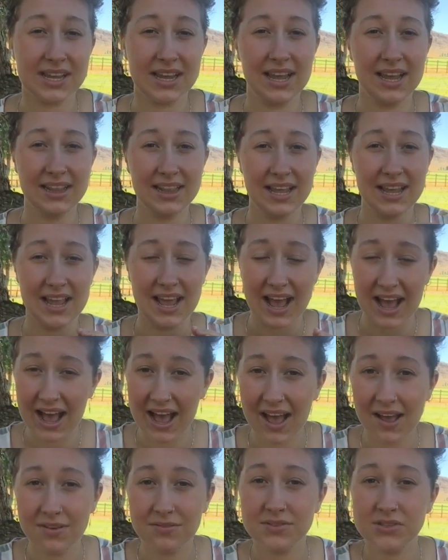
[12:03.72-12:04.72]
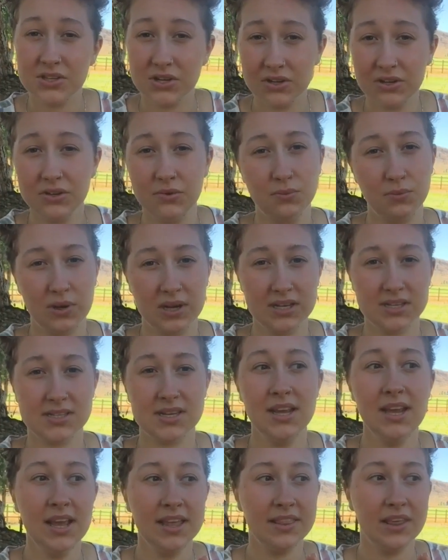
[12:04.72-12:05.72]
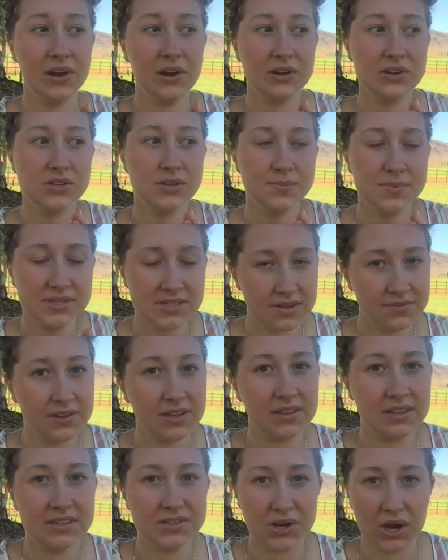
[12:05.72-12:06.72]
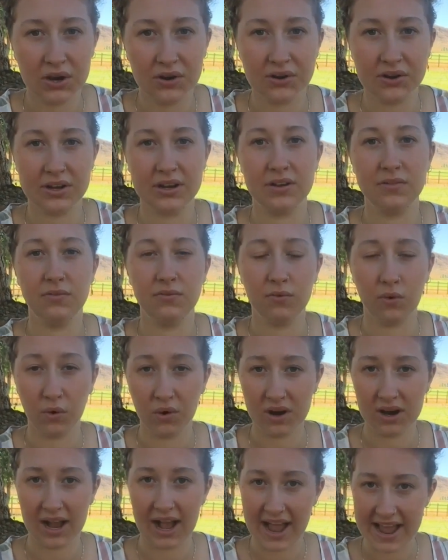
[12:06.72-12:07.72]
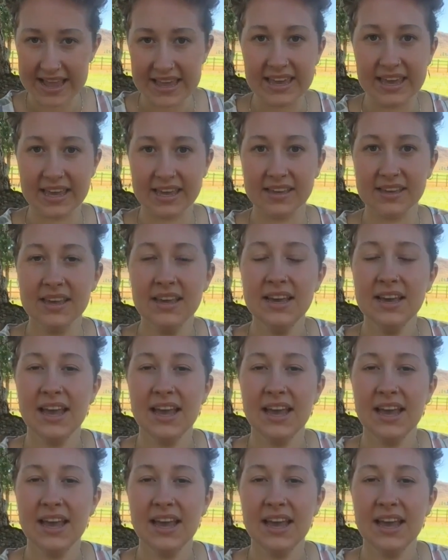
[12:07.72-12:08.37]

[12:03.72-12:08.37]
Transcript: and they have certain ones that are specifically targeted for hiking,